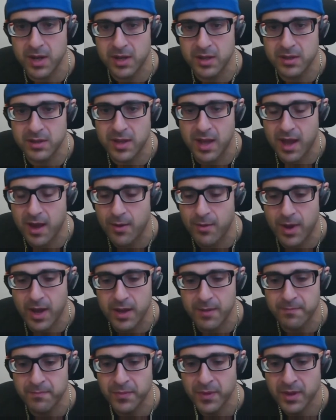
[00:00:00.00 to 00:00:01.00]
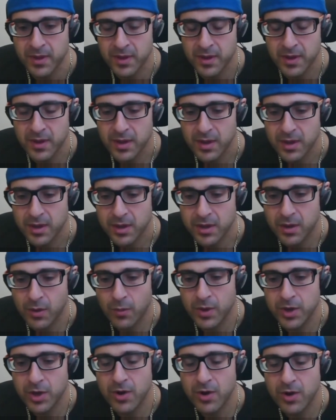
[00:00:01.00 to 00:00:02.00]
And now
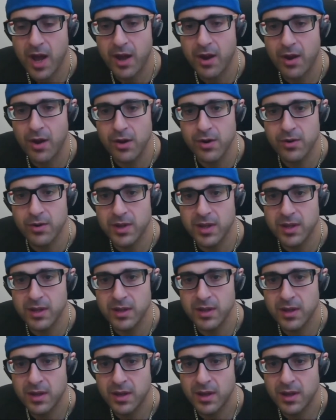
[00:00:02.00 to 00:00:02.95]
when you're not hungry,